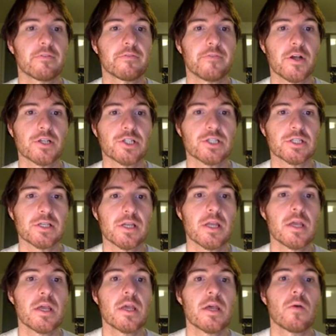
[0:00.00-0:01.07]
the function.
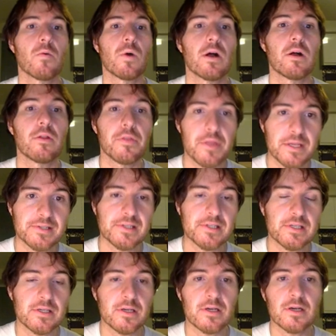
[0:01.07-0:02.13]
Well, this
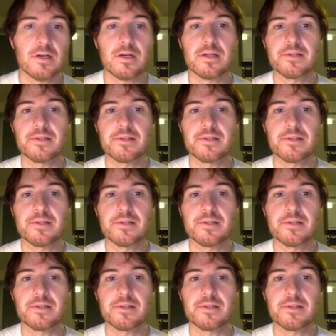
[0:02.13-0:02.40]
here